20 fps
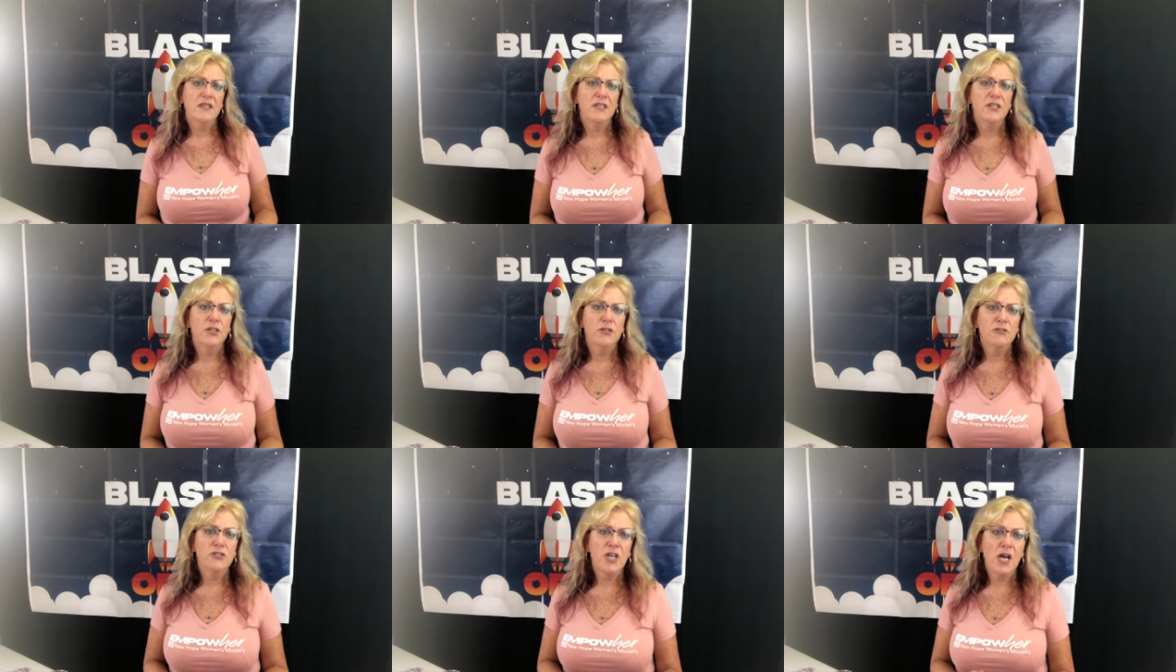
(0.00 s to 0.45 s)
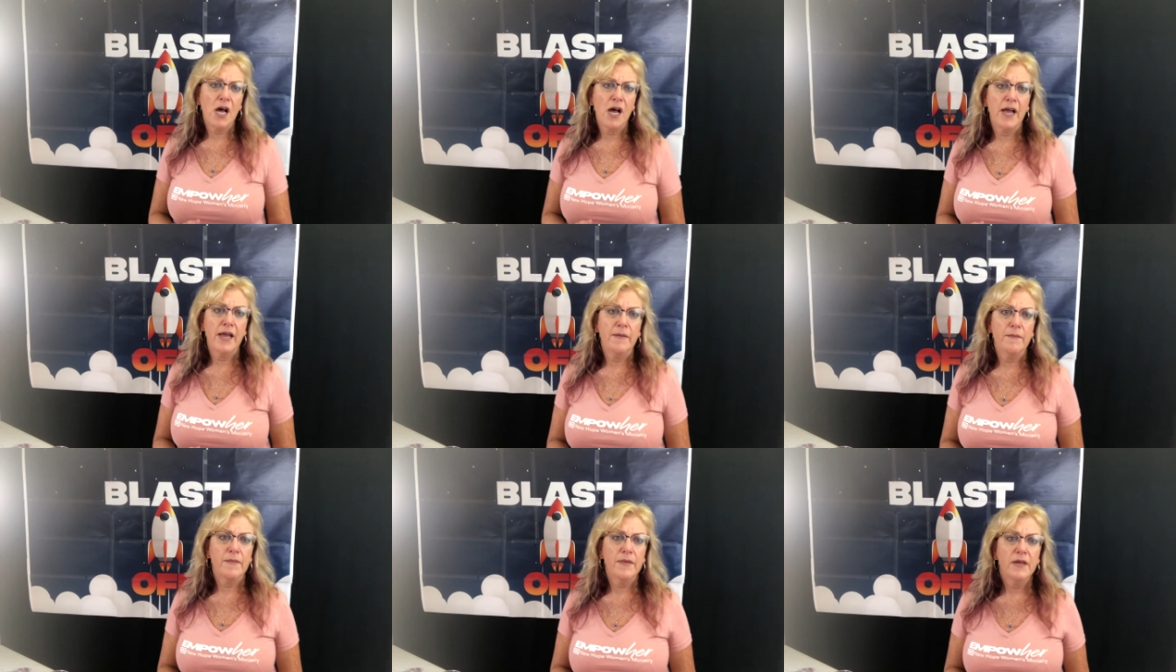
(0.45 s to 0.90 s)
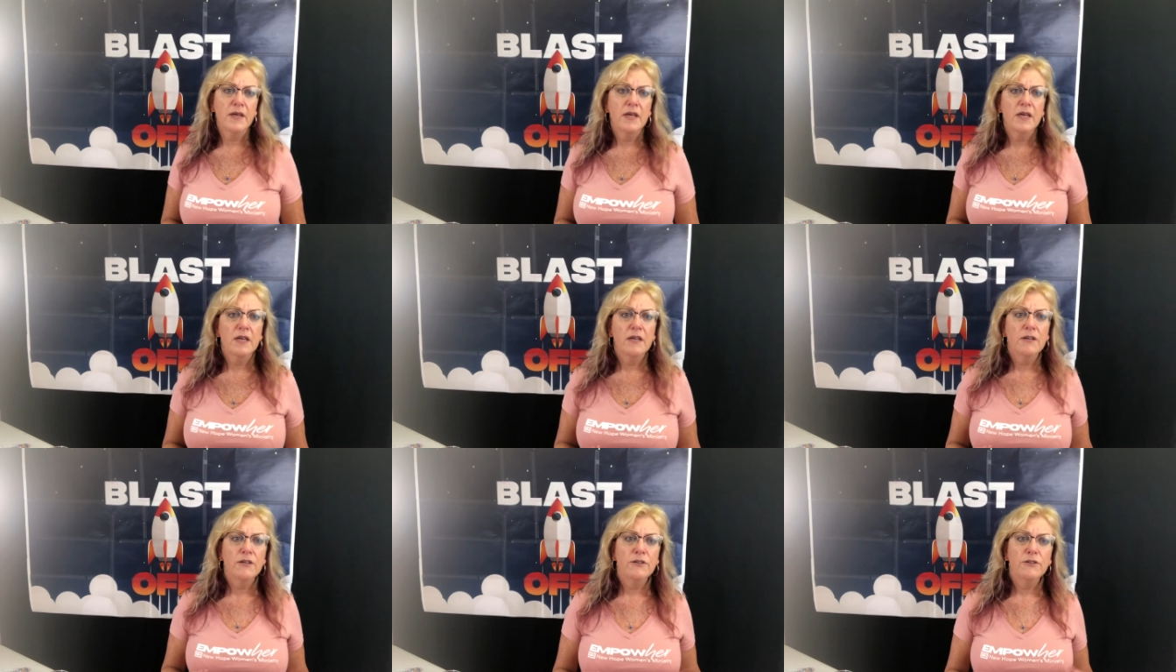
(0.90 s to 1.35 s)
your time,
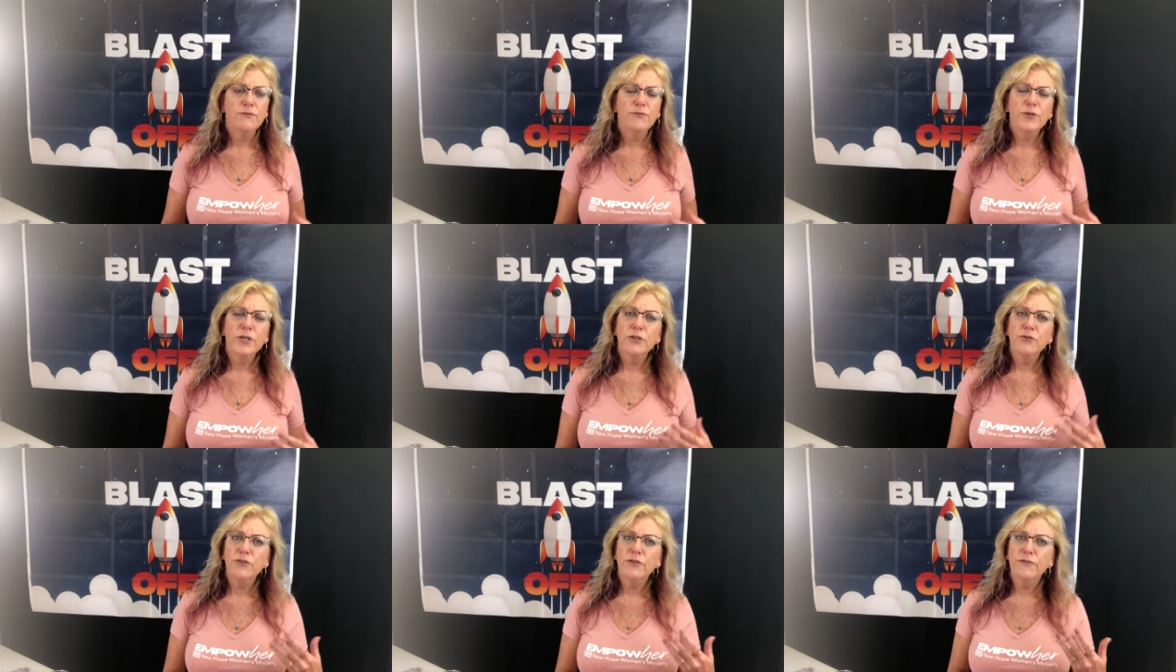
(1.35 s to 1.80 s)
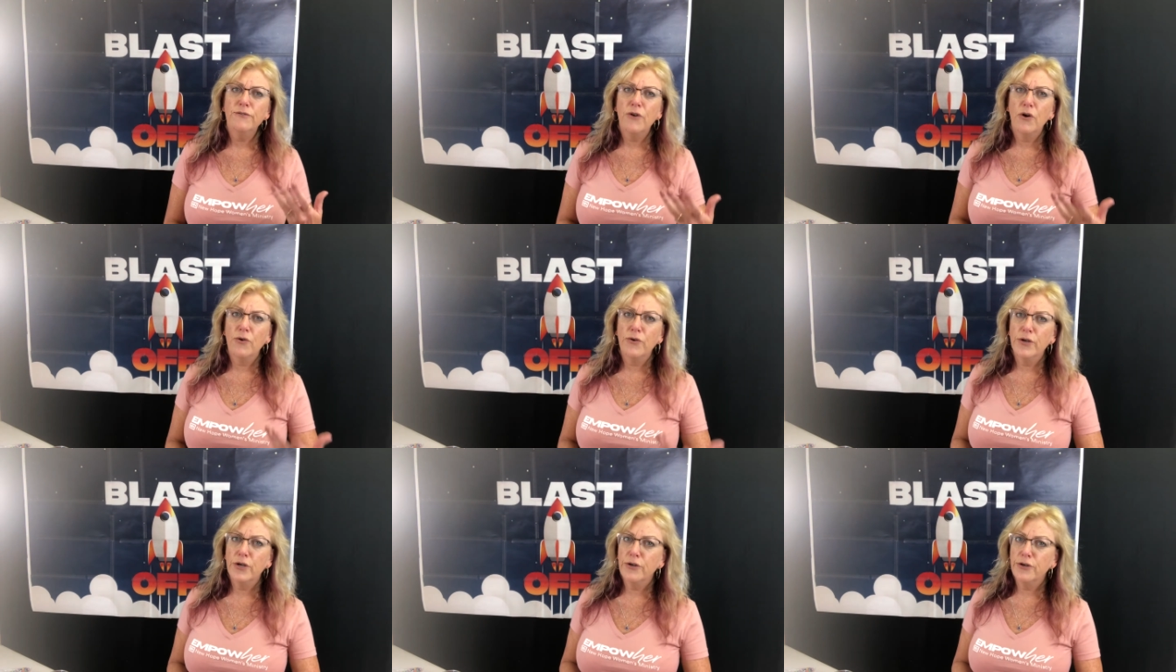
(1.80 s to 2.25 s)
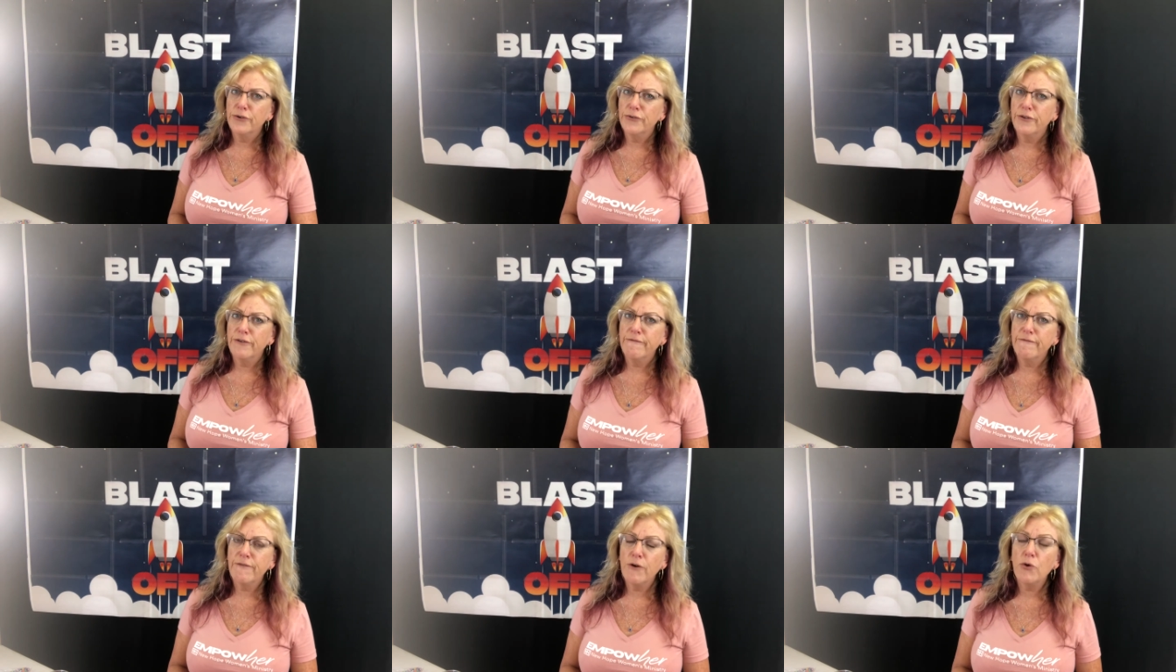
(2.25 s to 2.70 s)
when you or you're
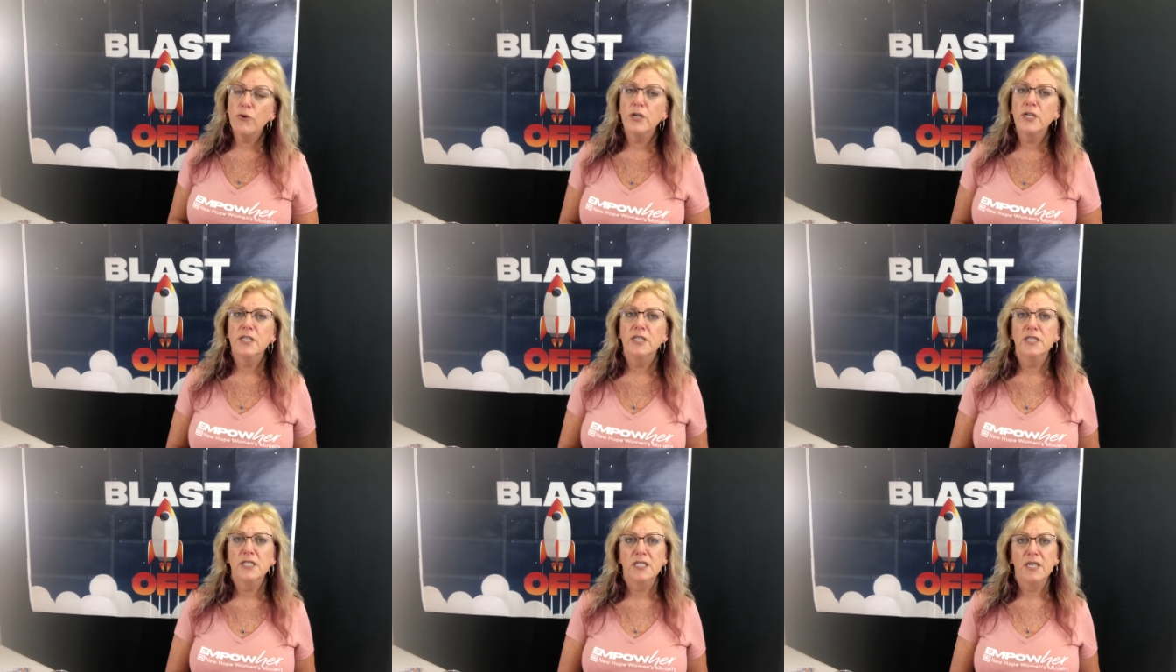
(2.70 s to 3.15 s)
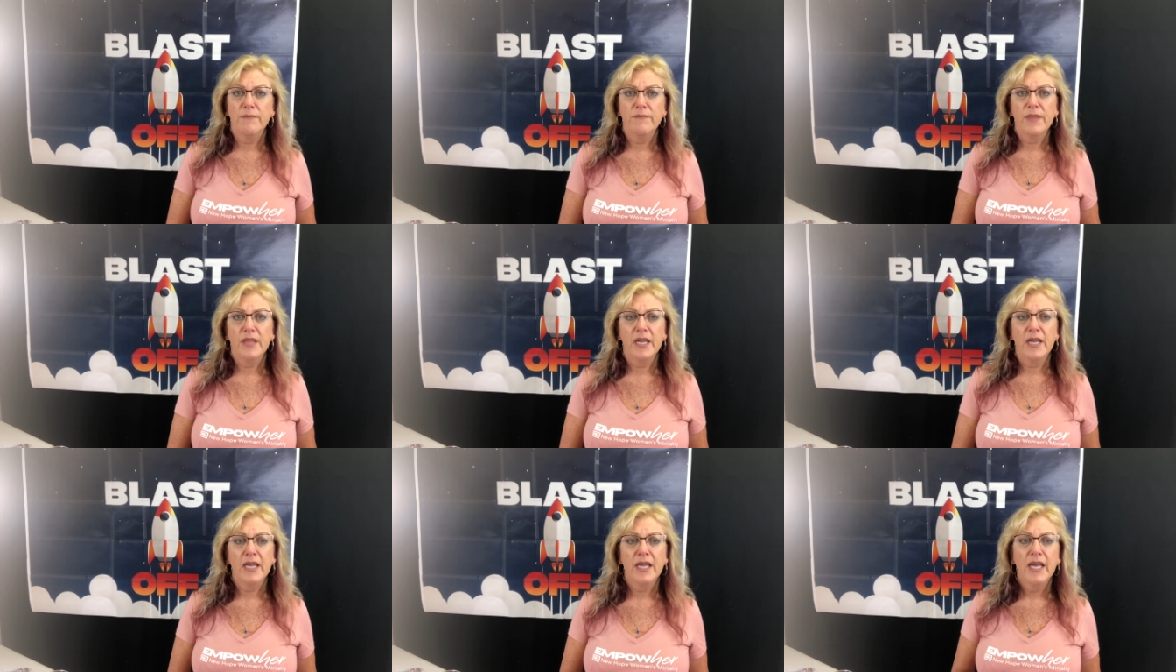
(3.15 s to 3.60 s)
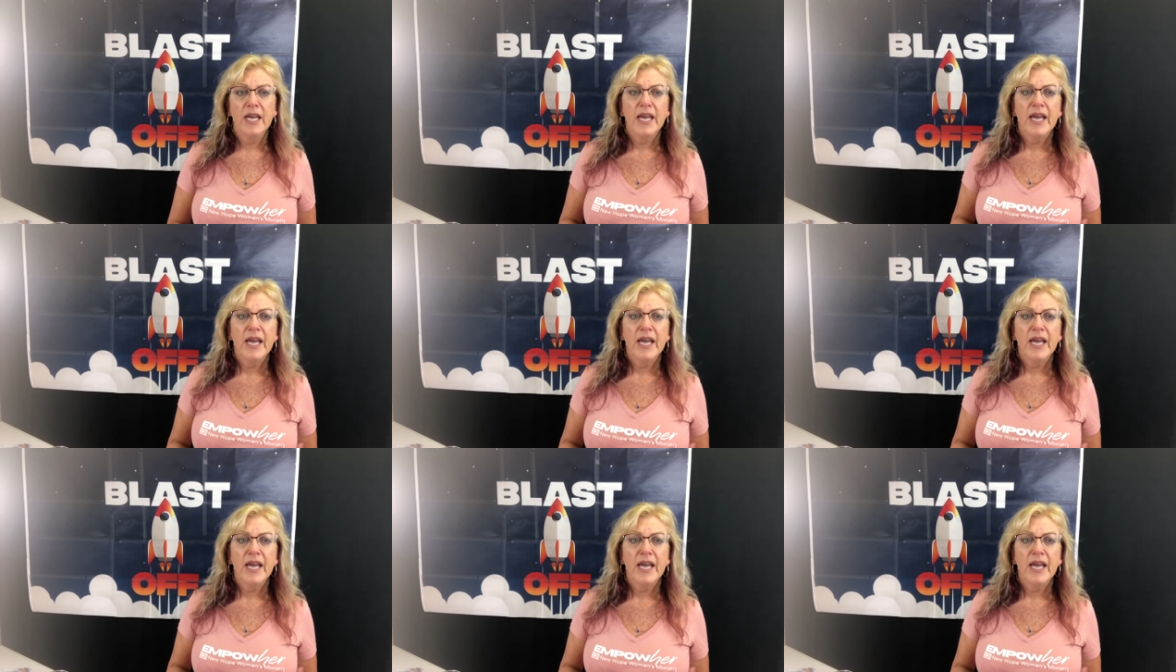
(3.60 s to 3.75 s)
devoted to something,